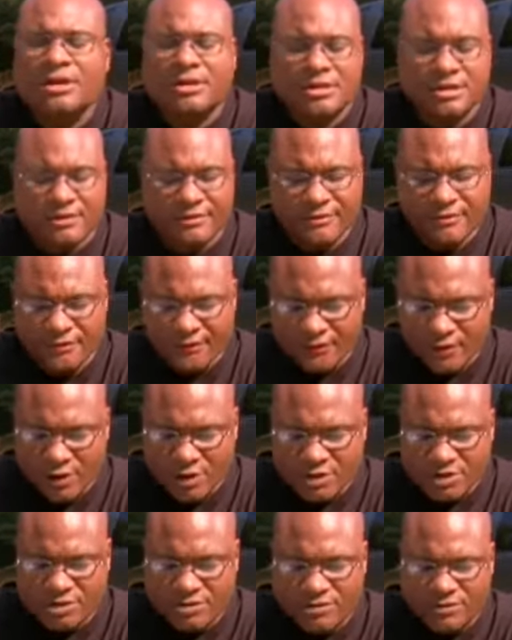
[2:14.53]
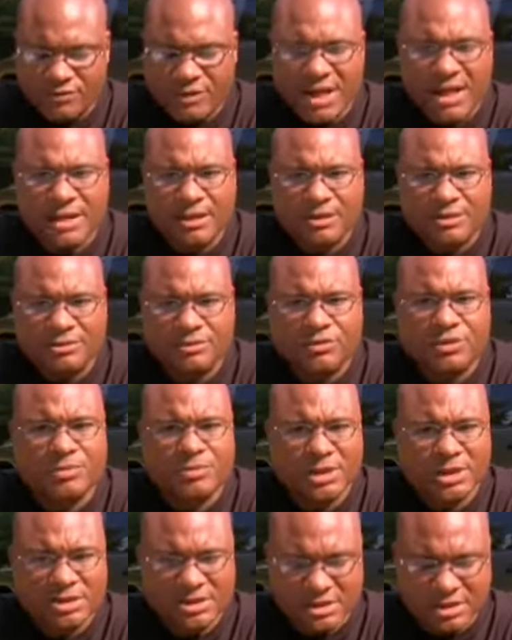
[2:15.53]
the first round would
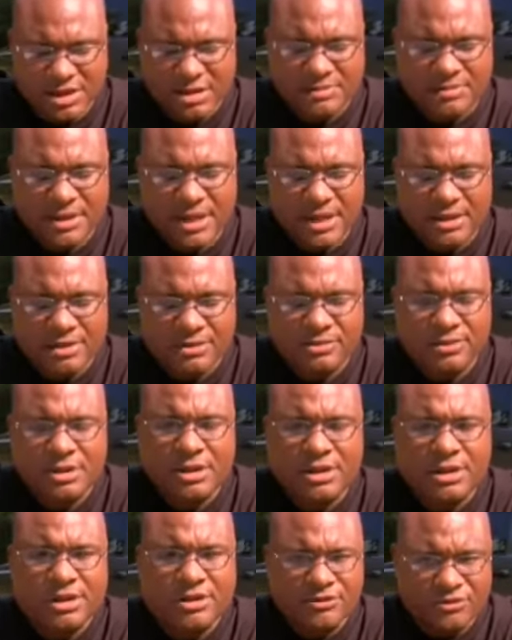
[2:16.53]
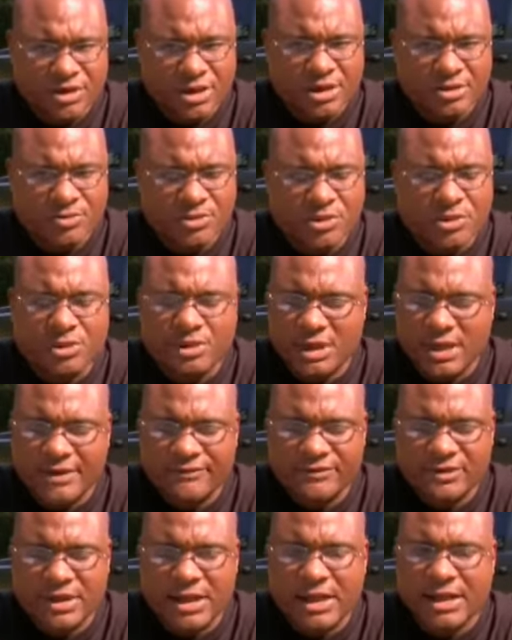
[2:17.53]
be a ten pound trigger pull, and
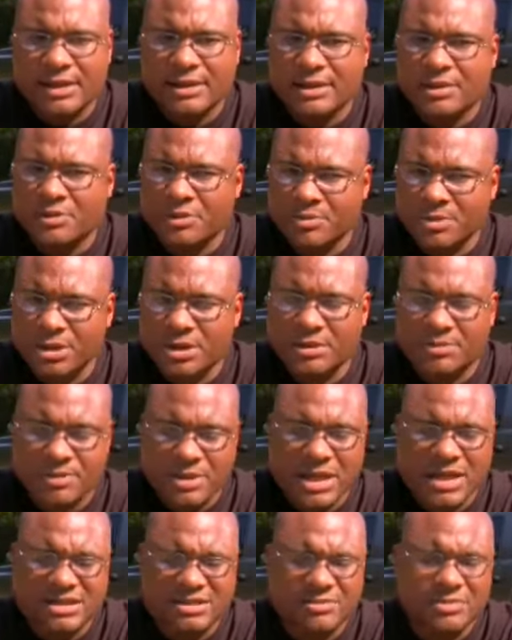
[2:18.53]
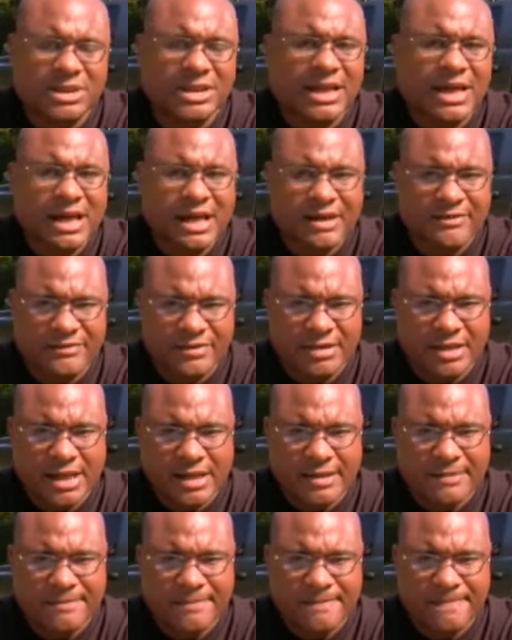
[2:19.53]
after that it would be approximately half of
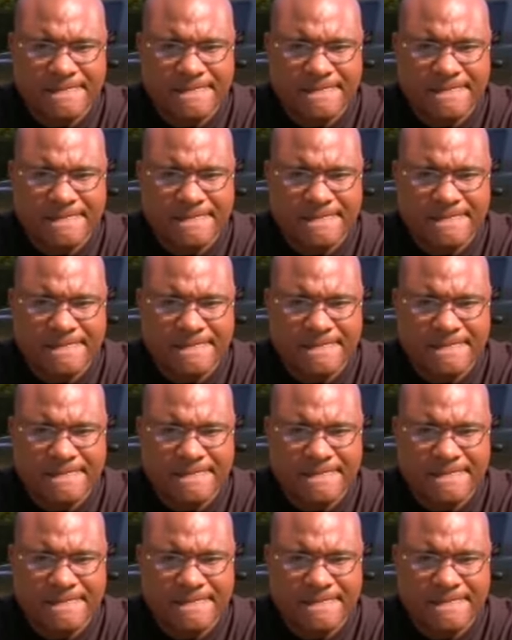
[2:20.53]
that.